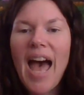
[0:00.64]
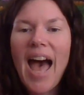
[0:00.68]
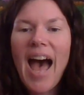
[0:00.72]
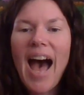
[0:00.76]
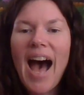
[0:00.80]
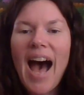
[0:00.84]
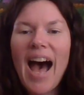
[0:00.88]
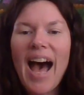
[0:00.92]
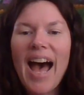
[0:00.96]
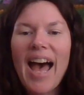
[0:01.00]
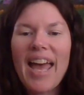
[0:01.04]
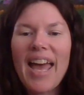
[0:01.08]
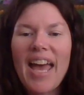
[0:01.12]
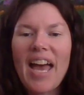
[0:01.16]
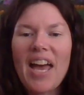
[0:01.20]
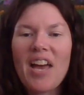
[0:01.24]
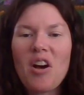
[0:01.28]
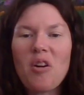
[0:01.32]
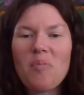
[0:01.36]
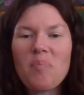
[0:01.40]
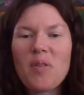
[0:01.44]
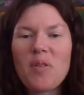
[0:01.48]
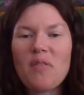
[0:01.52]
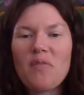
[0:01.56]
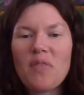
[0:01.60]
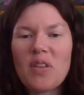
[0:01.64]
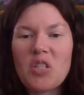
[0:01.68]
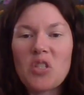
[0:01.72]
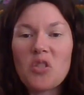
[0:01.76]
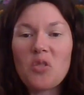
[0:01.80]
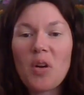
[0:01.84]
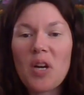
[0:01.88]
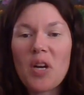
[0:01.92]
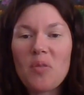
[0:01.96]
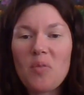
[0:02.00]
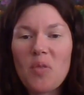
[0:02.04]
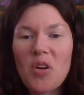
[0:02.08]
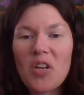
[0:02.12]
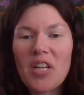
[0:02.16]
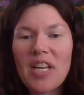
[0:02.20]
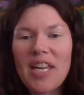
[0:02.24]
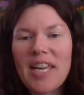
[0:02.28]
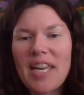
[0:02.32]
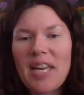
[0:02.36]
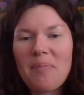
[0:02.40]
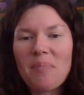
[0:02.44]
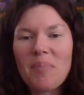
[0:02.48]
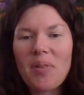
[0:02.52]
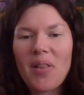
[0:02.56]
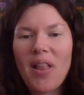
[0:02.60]
Hi, I hope you've enjoyed working
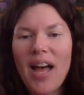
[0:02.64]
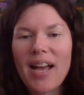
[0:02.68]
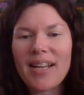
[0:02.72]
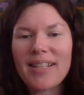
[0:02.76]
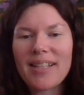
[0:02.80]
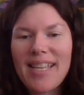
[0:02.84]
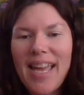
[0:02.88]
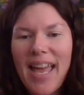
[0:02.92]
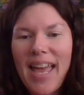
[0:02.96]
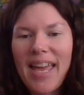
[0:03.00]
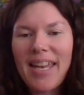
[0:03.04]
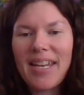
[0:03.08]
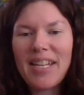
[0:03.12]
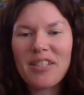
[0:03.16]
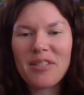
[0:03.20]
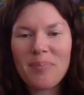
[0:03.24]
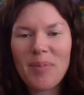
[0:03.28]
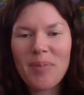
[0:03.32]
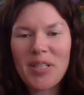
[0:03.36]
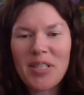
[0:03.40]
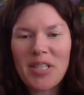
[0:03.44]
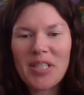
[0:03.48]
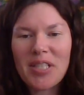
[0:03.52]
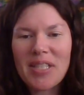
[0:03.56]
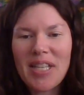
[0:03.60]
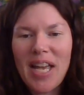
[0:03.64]
in Block 10 as much as